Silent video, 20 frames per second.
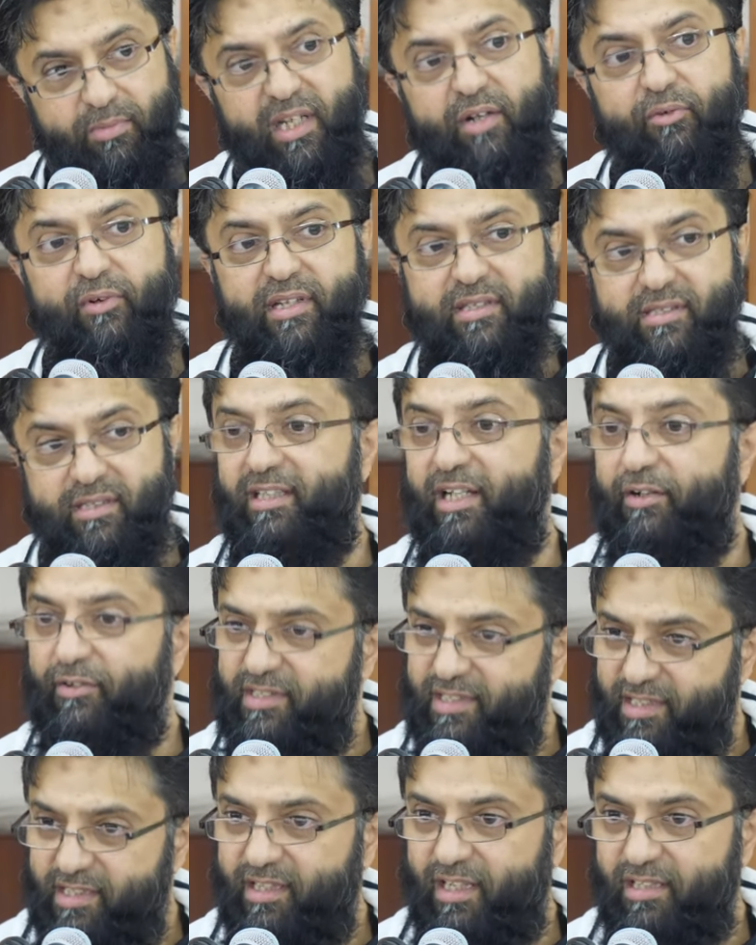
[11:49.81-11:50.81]
There is, there
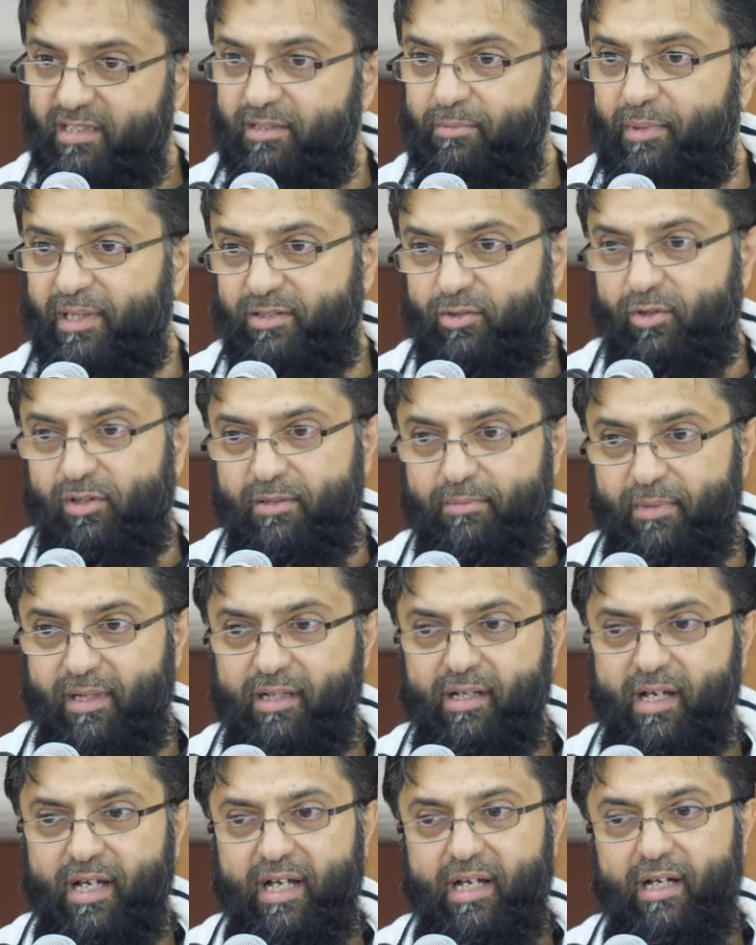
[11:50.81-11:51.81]
is discussion amongst
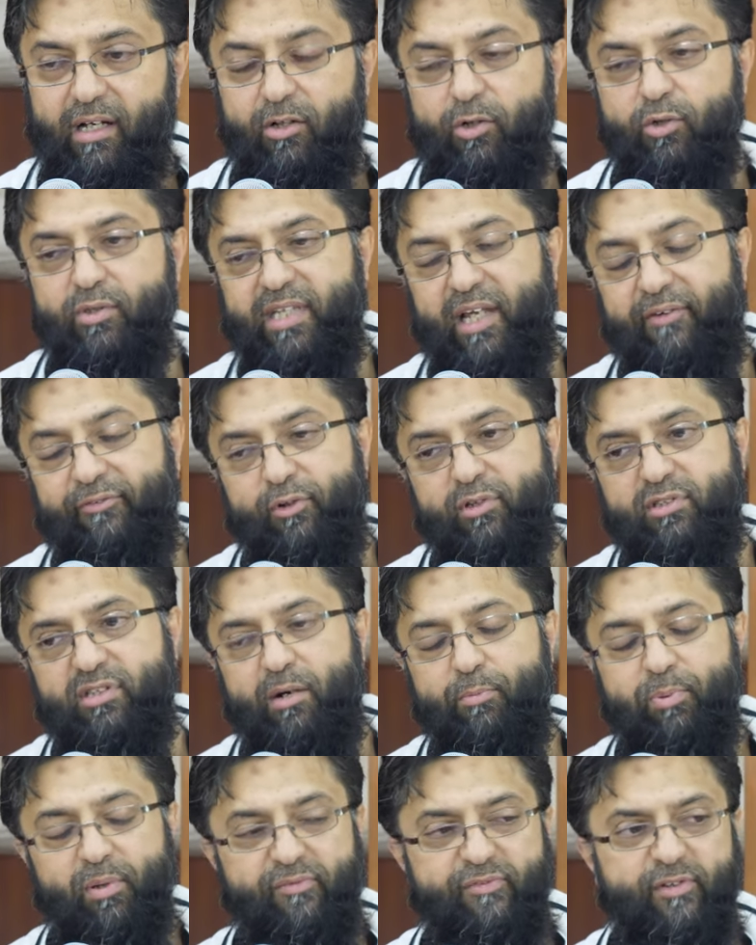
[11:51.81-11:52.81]
ulama who say, for
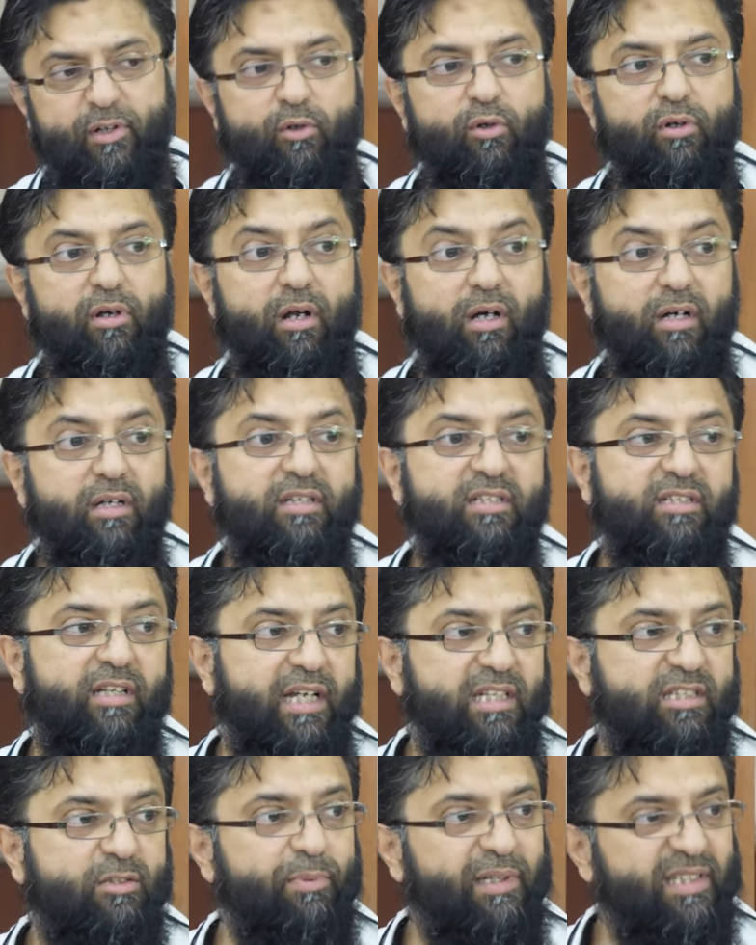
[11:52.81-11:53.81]
example, if your Quran is
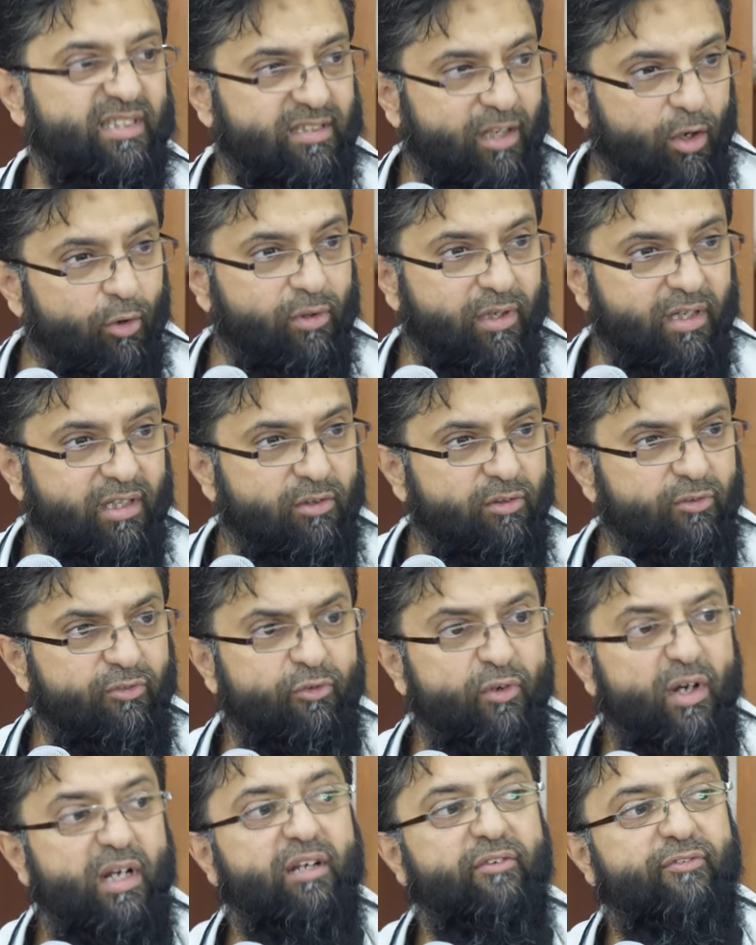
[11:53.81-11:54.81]
going to be stolen, you
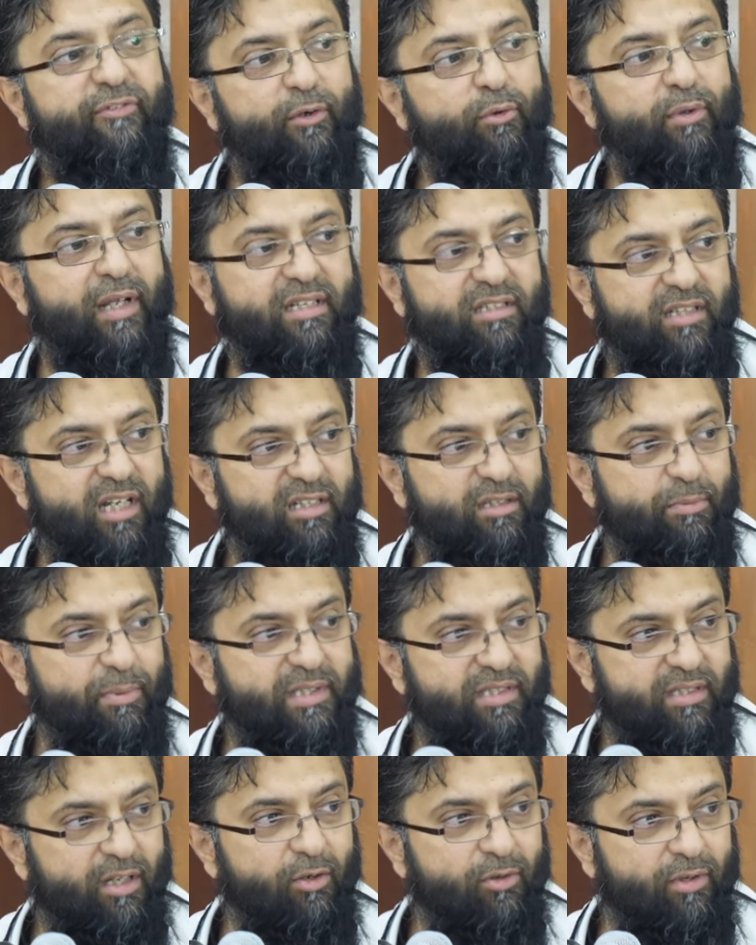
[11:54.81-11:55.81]
really feel that it's going to be
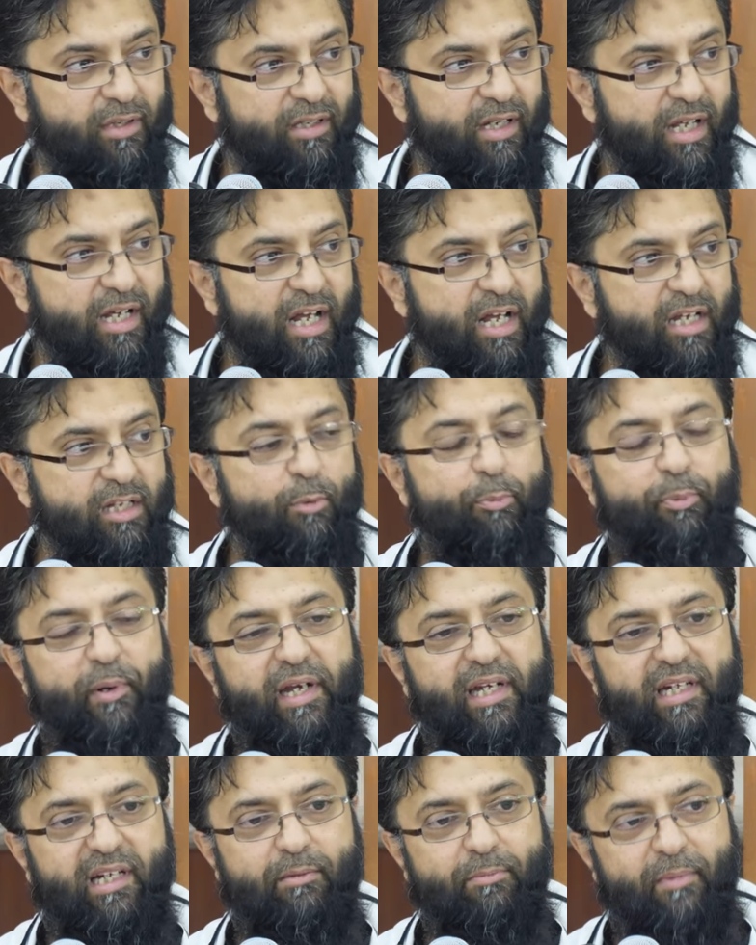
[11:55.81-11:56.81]
stolen, you
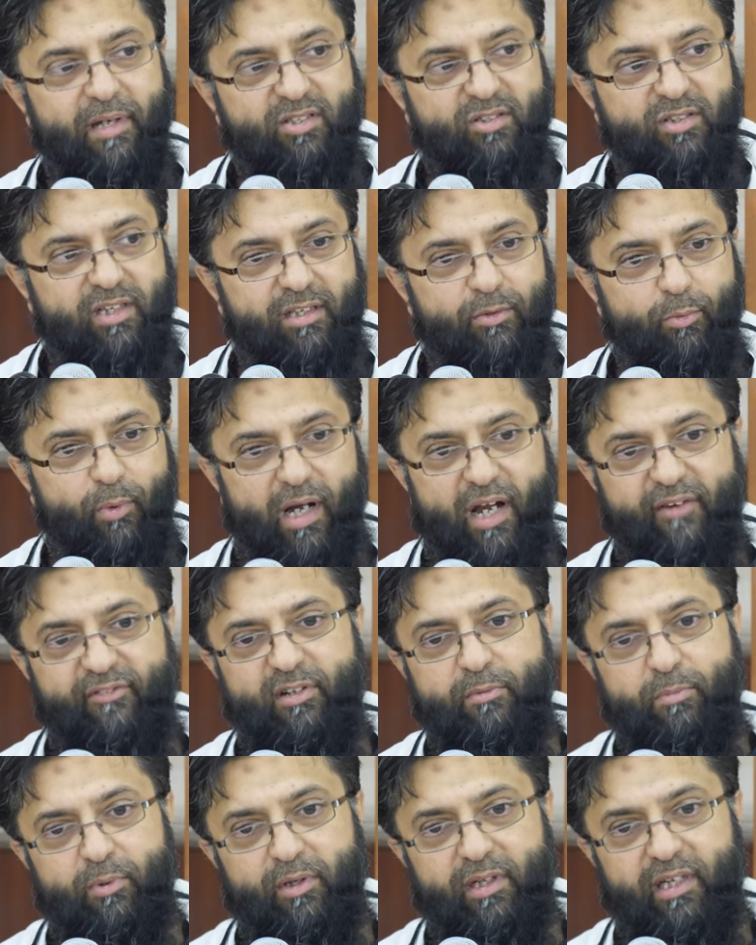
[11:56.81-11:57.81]
pray in a masjid where
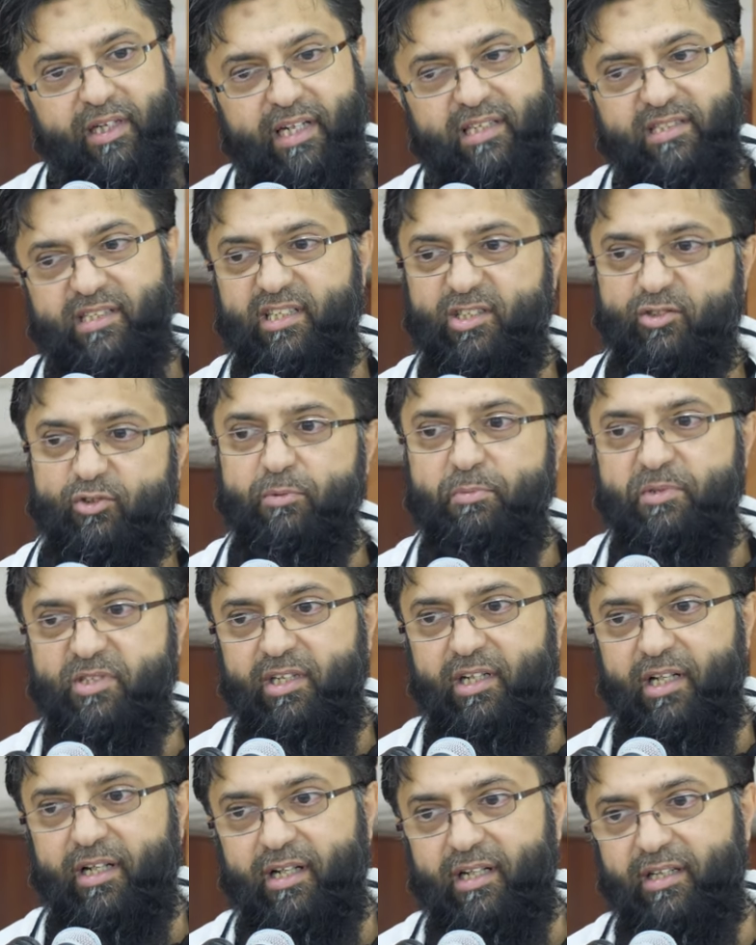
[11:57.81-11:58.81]
everybody is extreme
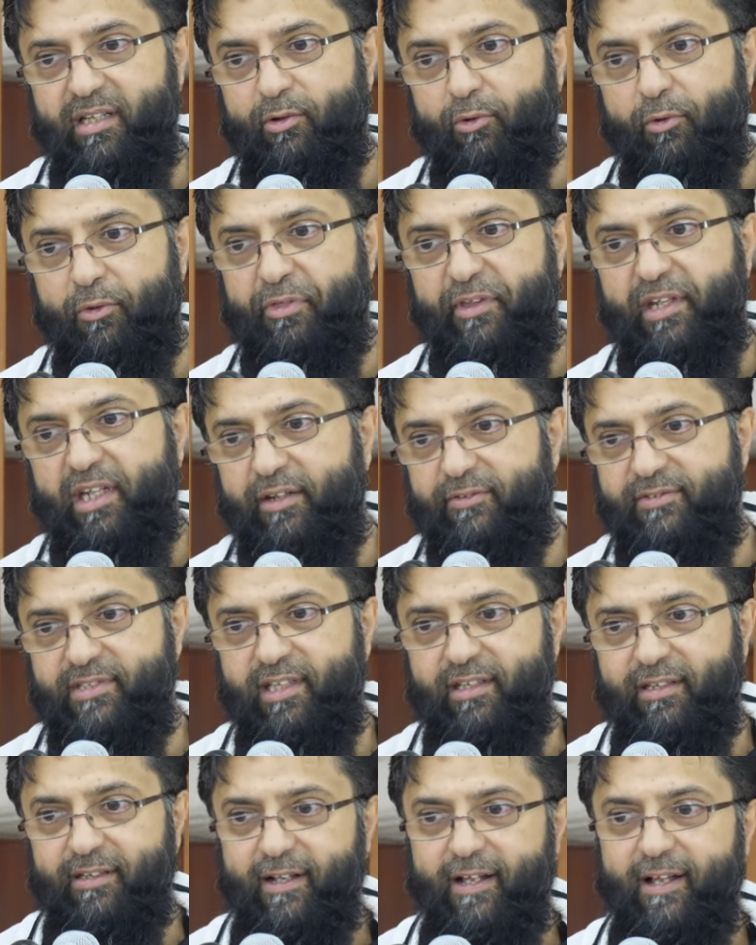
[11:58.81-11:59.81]
Shia and they're all thieves
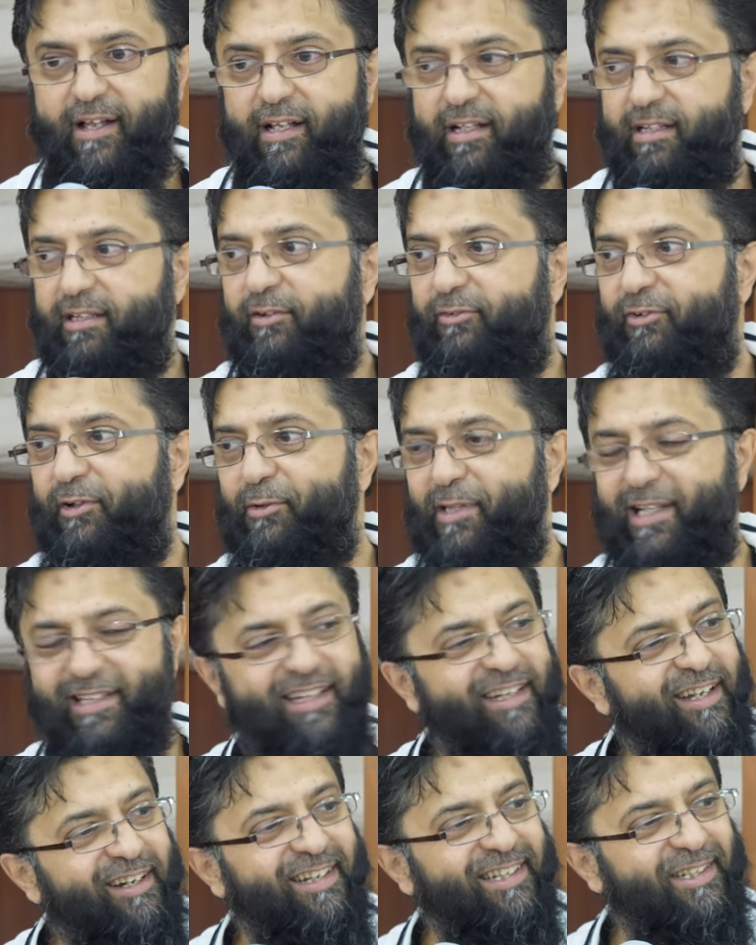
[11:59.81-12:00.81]
and you feel that
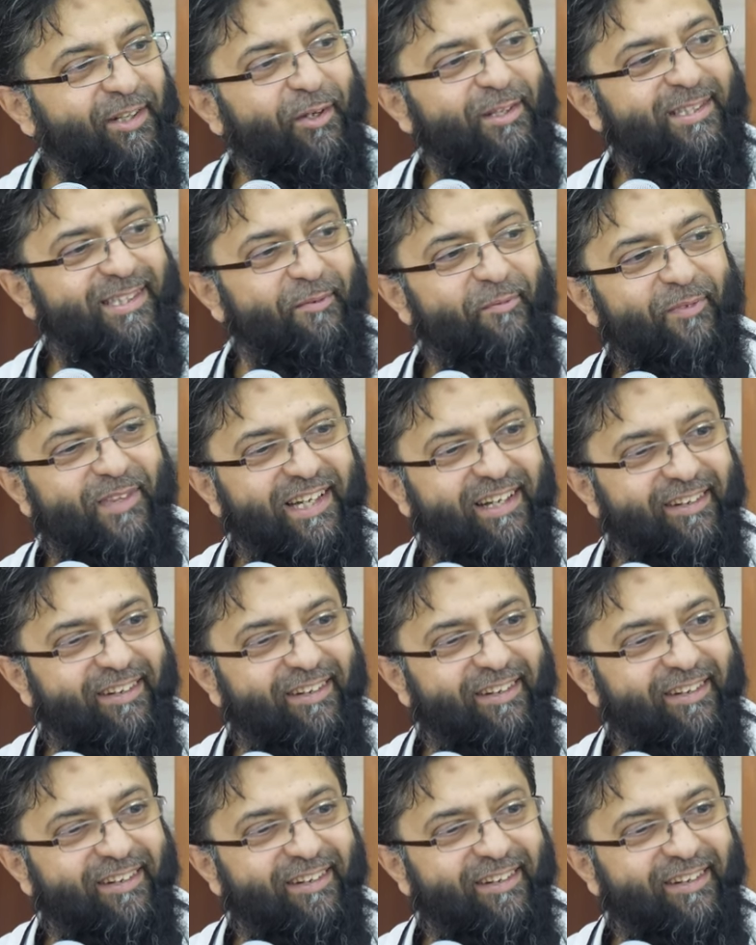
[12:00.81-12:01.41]
they're going to do something